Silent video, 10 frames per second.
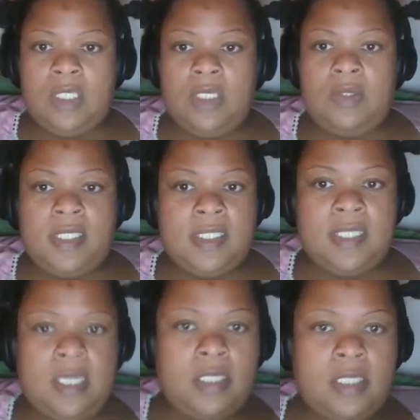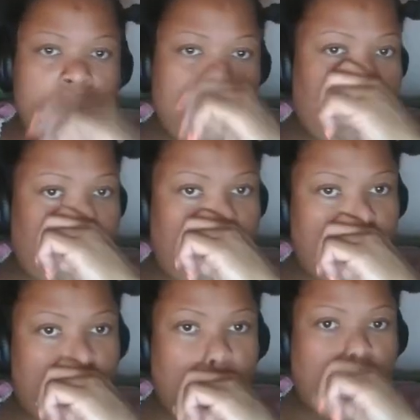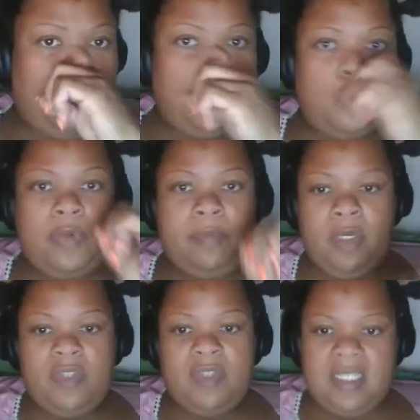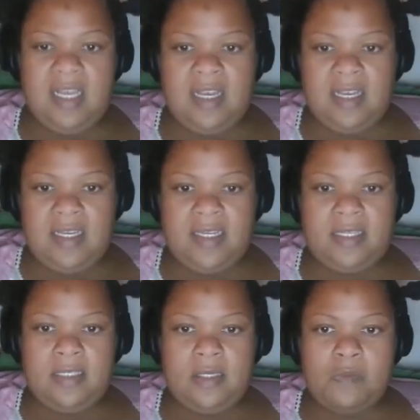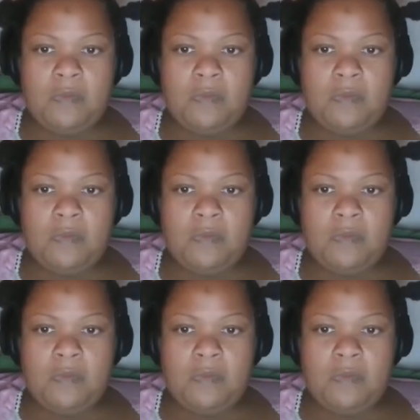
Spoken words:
you can set it to remote signed,